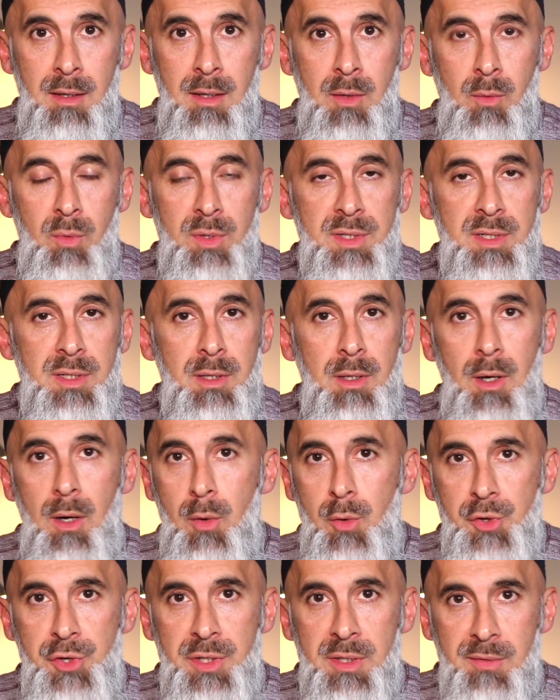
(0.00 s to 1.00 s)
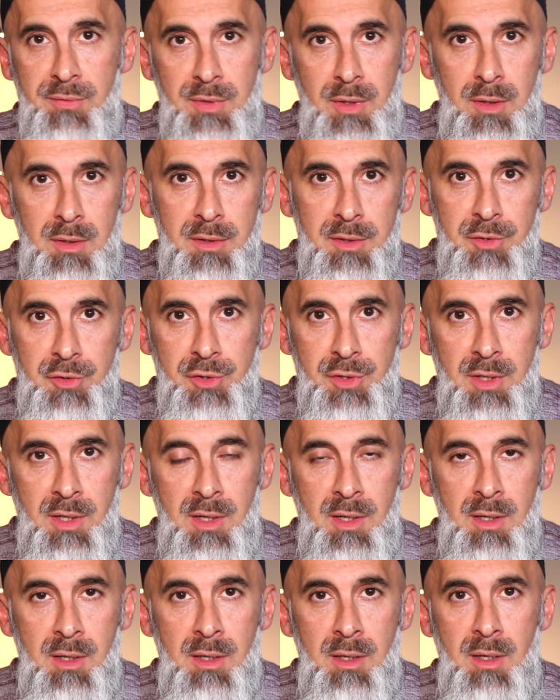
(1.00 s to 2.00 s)
was an ocean of knowledge,
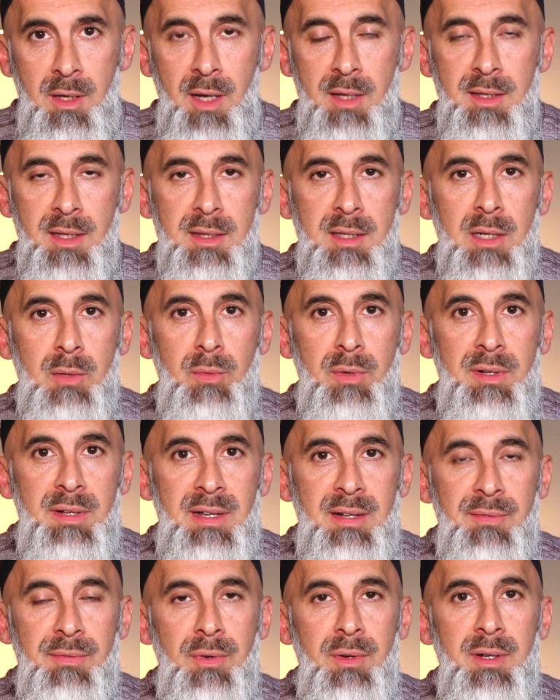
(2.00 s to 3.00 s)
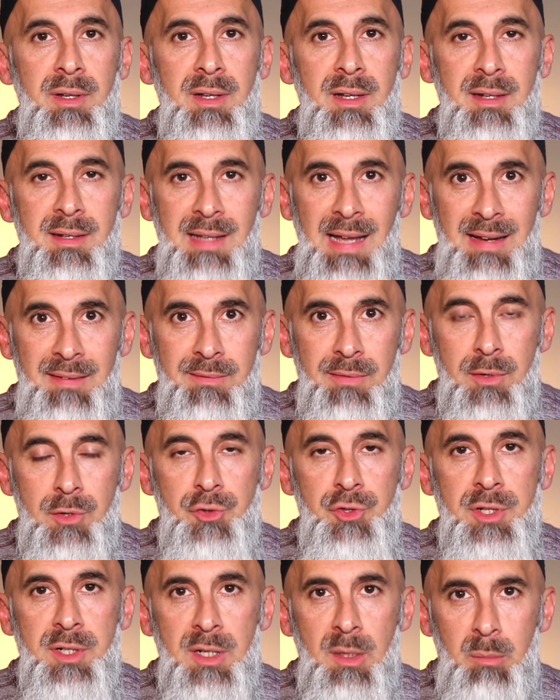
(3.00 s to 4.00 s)
and that there were different and
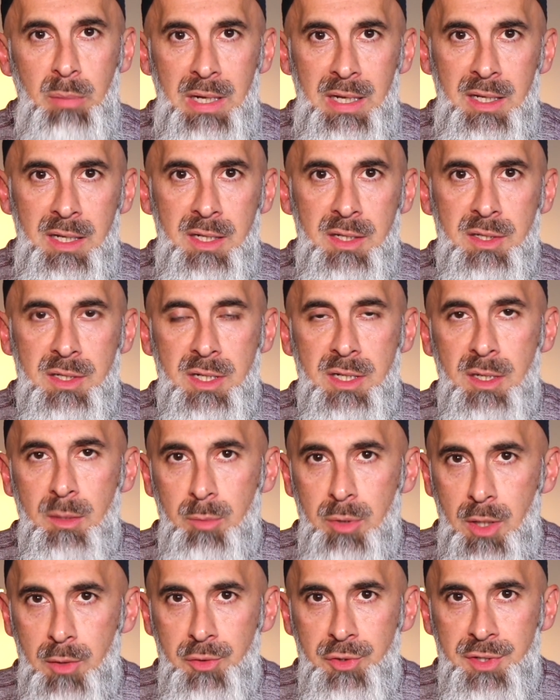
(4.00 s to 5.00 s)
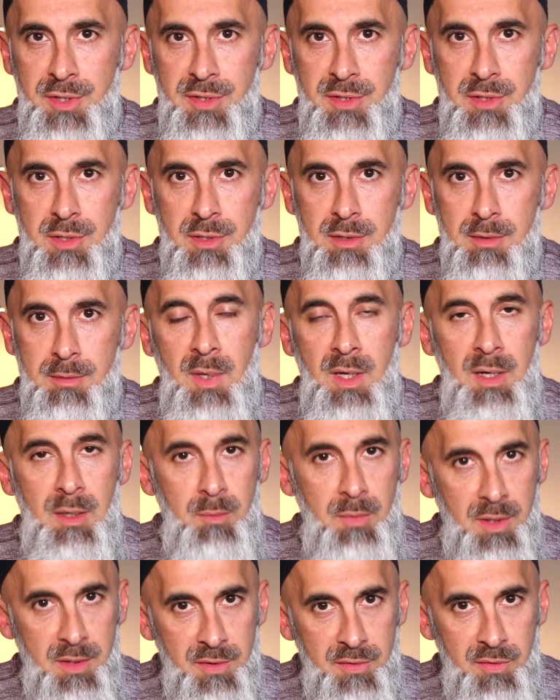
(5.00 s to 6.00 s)
diverging opinions and approaches. And
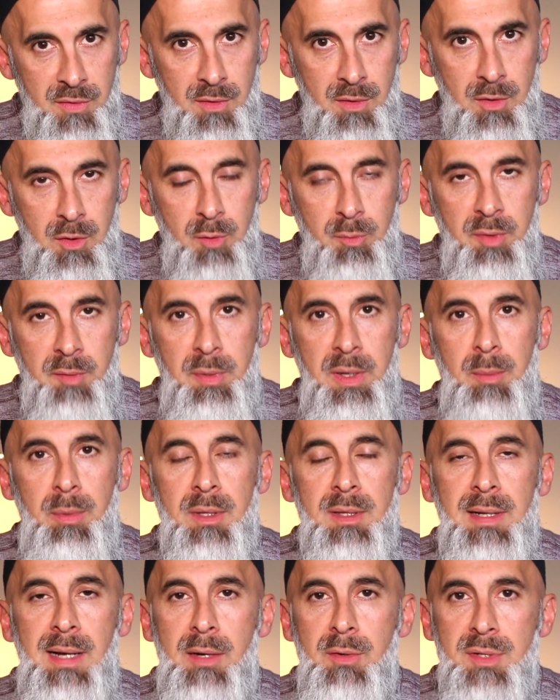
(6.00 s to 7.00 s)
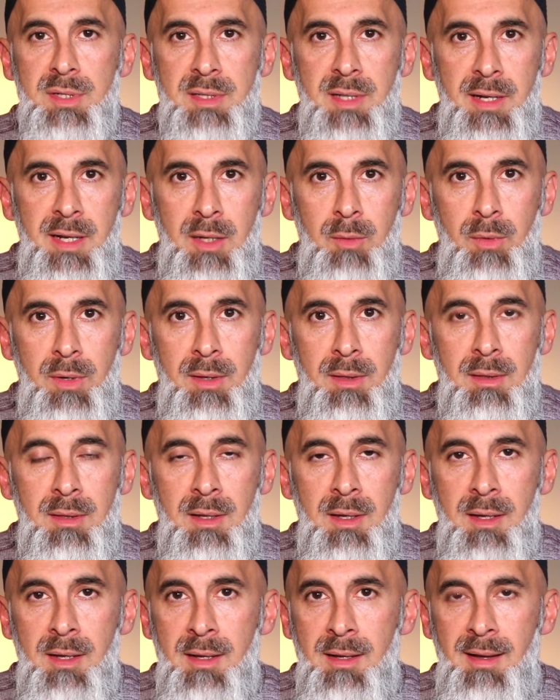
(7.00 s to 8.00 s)
amongst the group of people that I was studying with,
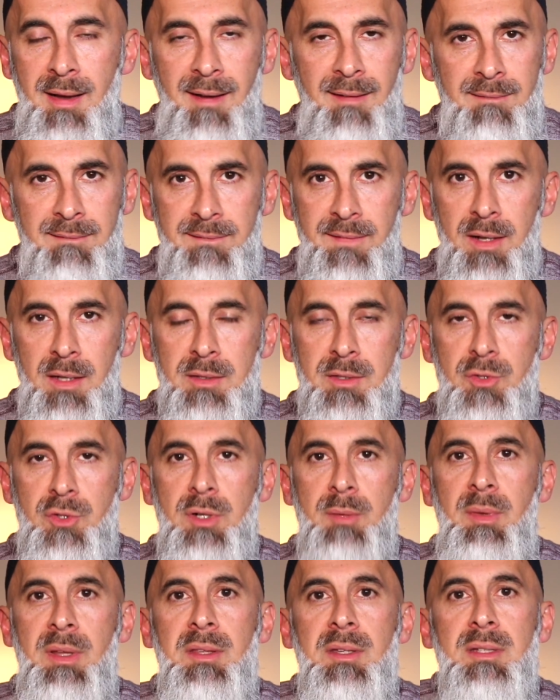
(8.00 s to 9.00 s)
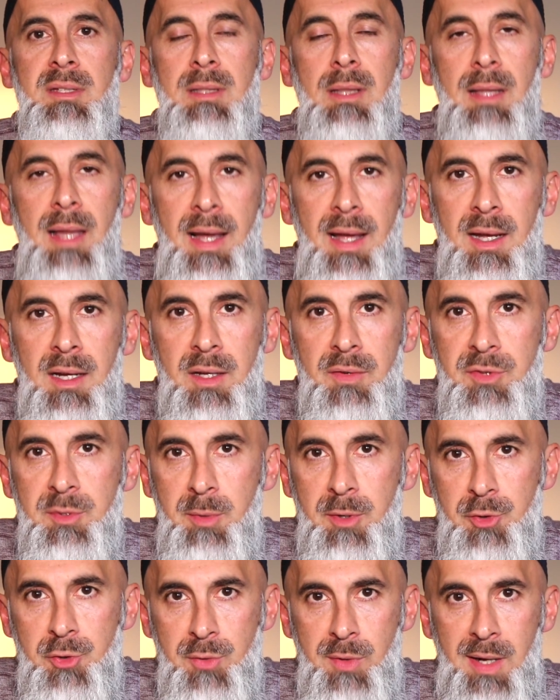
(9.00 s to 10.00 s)
I felt a tremendous lack of
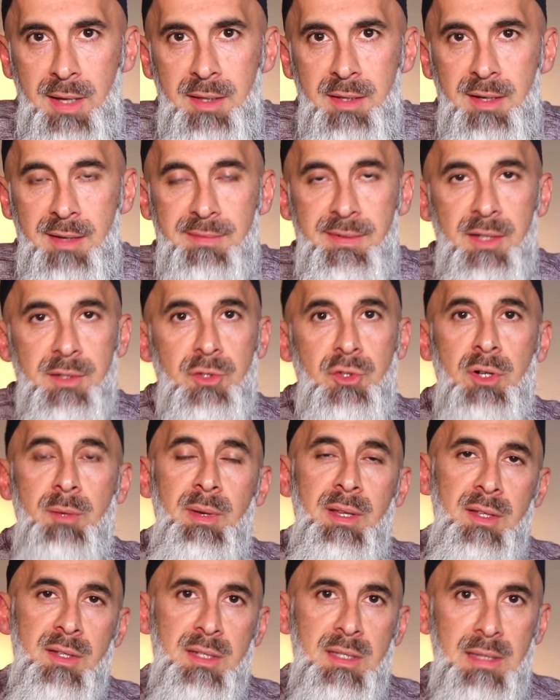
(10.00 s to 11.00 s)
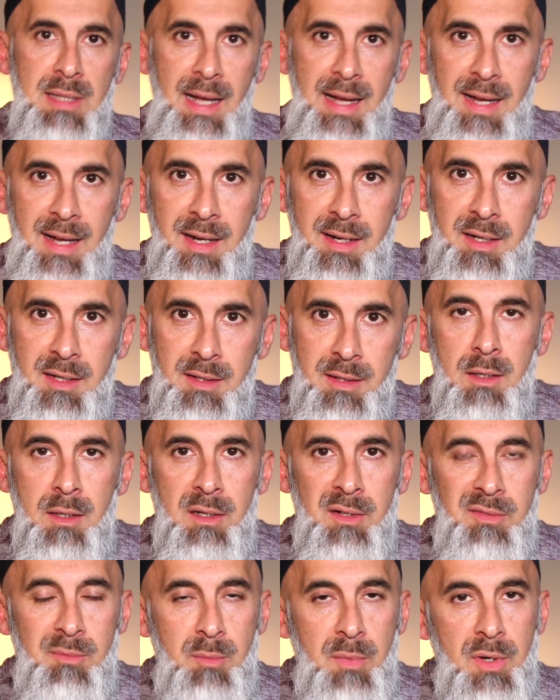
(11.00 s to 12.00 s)
spirituality. I felt a tremendous lack
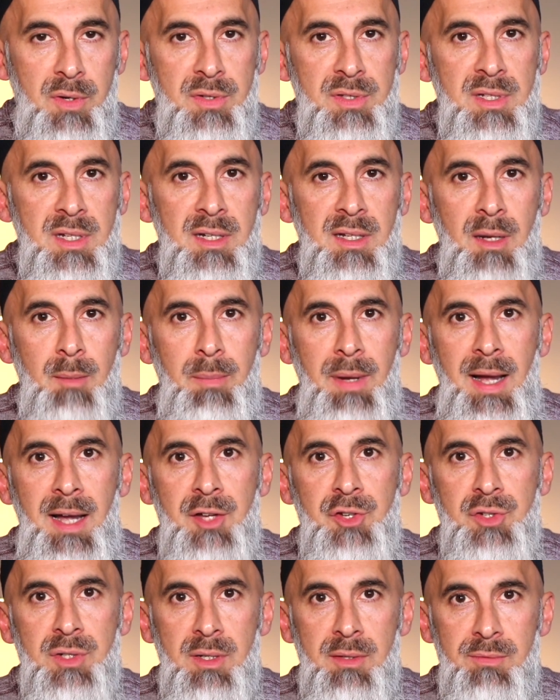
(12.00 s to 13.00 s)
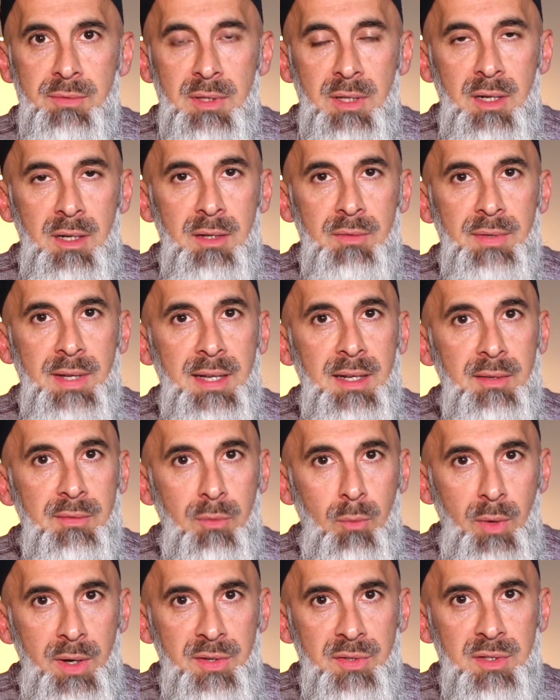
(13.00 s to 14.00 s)
of mercy and compassion, of love and of
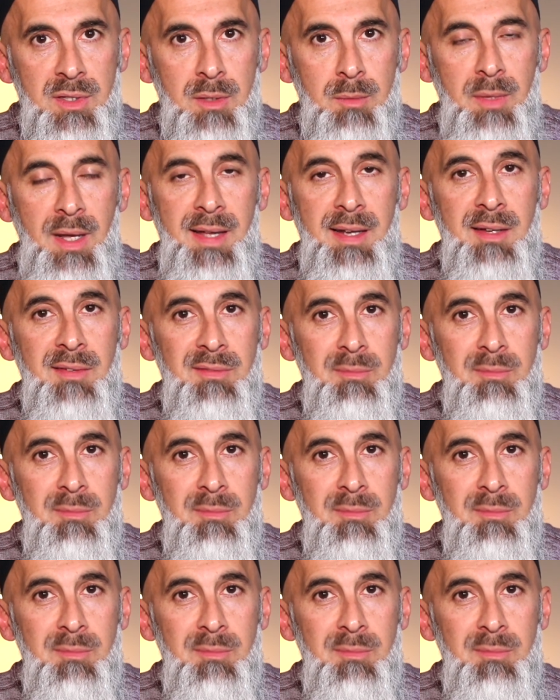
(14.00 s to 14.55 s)
wisdom and of